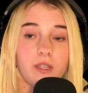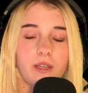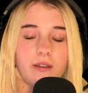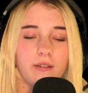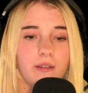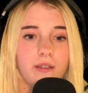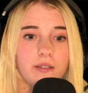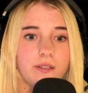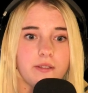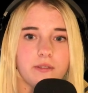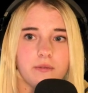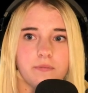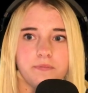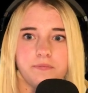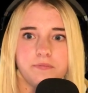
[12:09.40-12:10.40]
I guess.
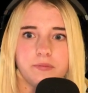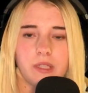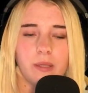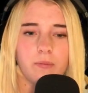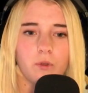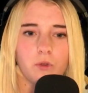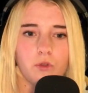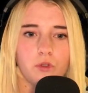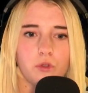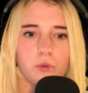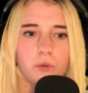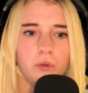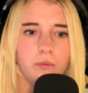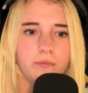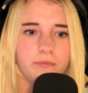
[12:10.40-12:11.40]
I'm not
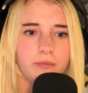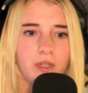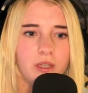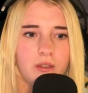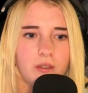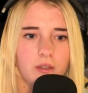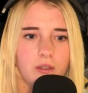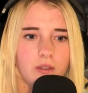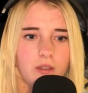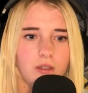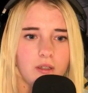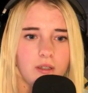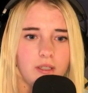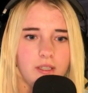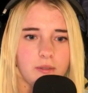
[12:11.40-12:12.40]
sure.
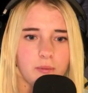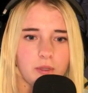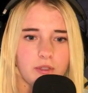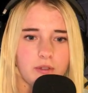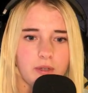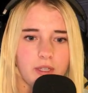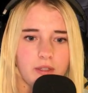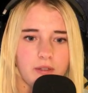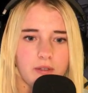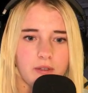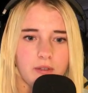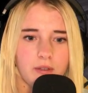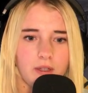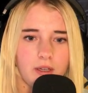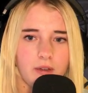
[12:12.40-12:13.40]
Uh, these ones, right?
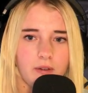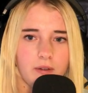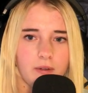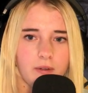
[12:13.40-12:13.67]
Yeah.